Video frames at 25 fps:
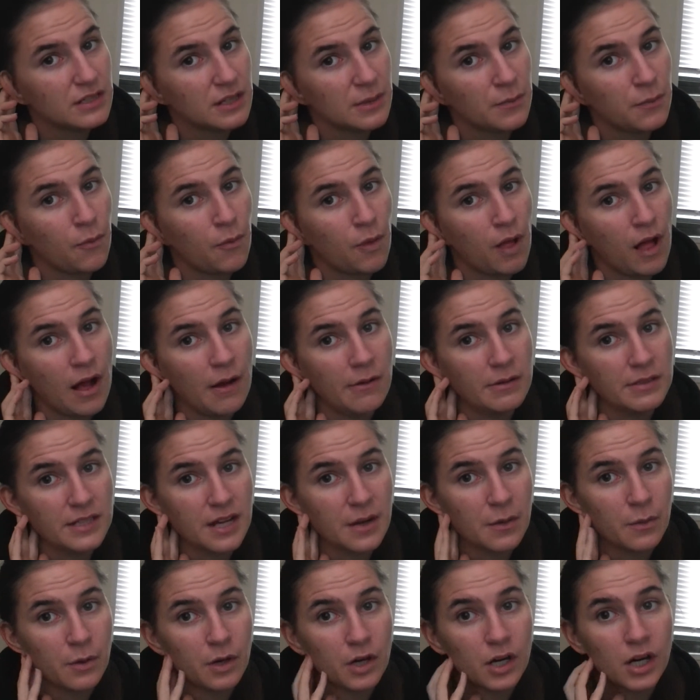up while I was
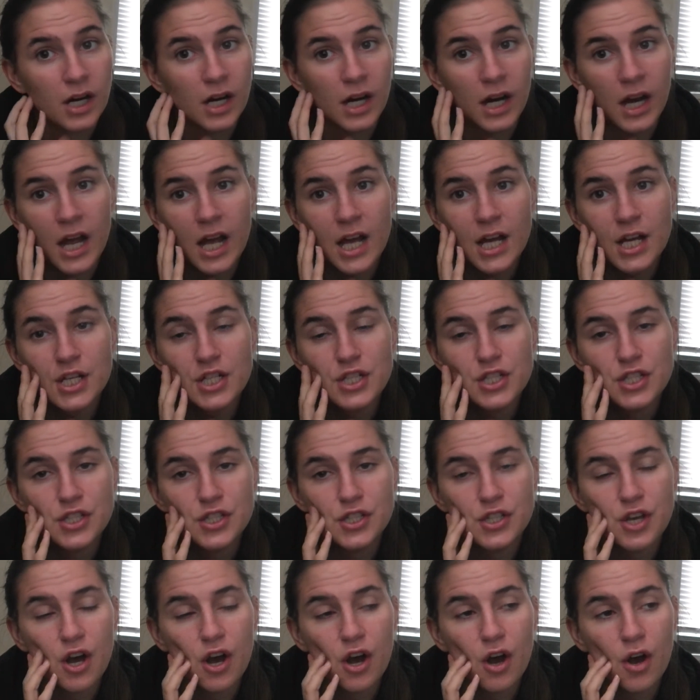at work,
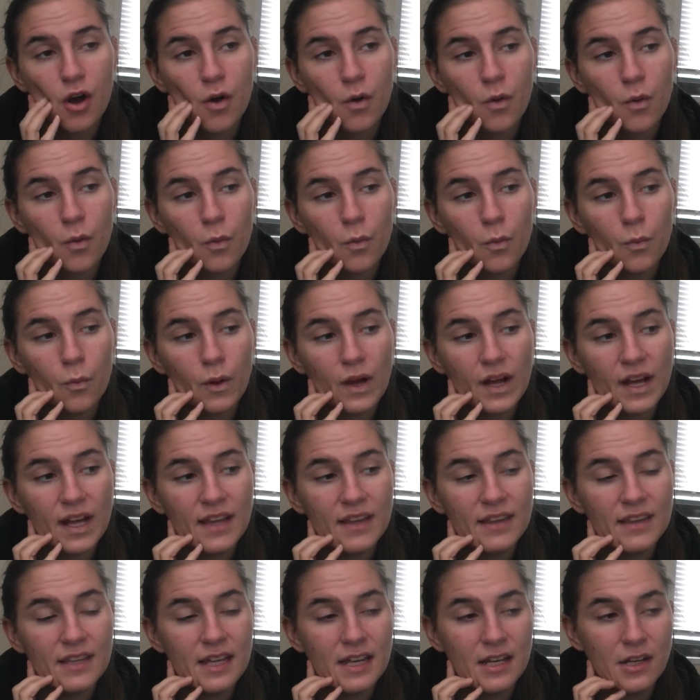so
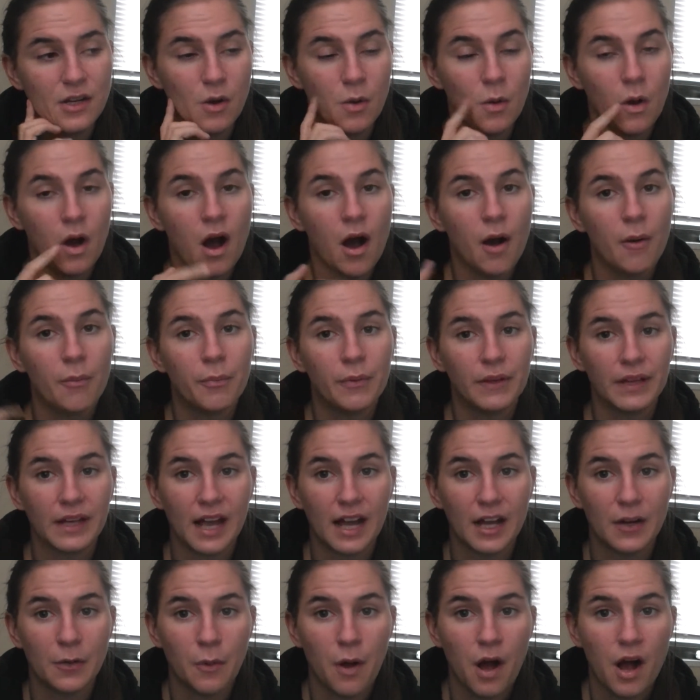when they'd go up, like
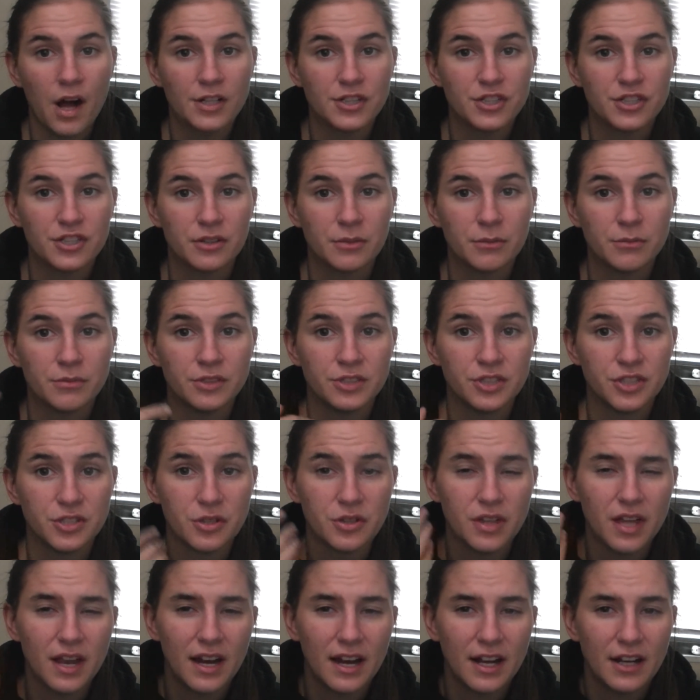I'd watch them so
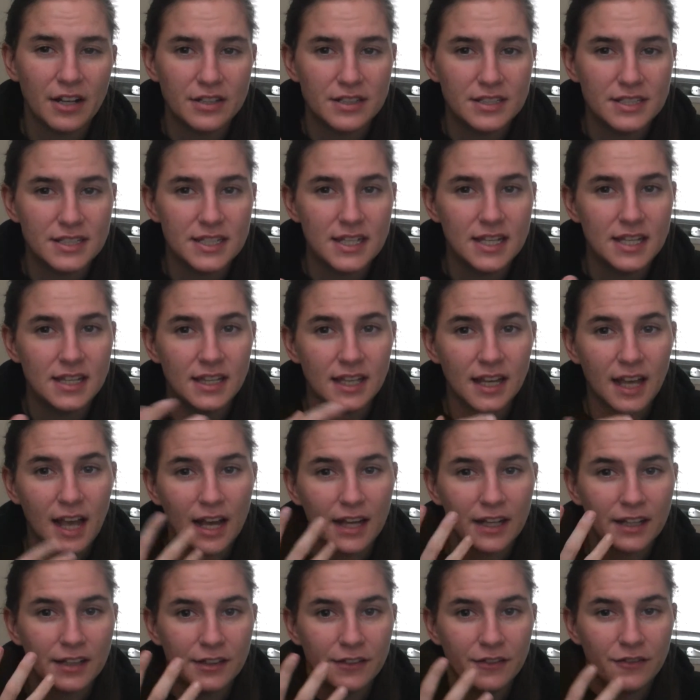that I could see and like
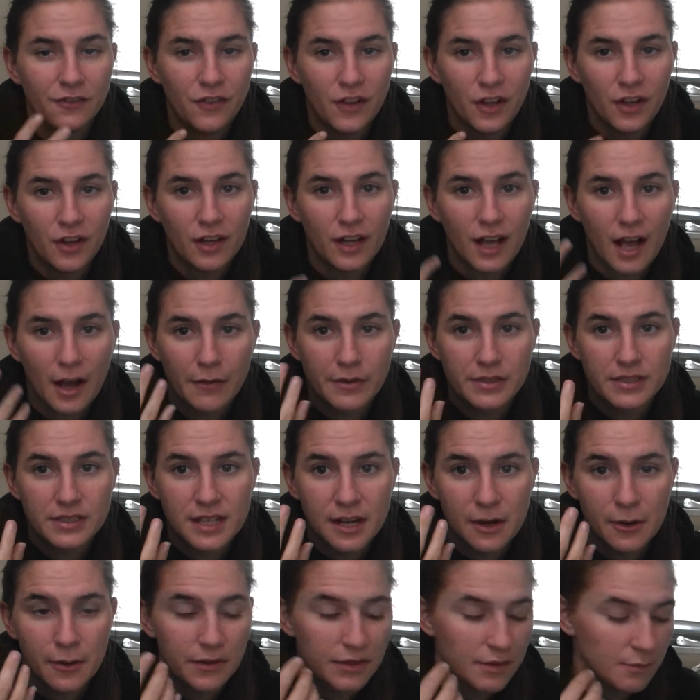I could feel like I was
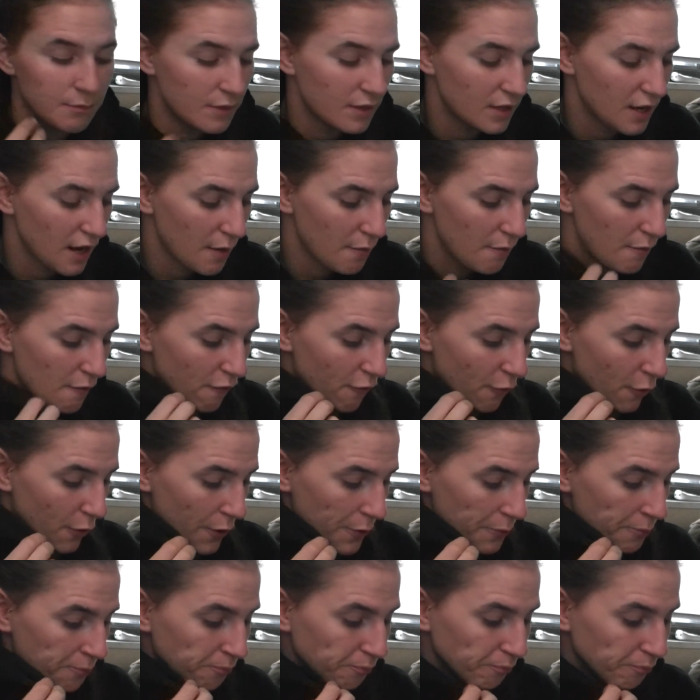there with him the night before.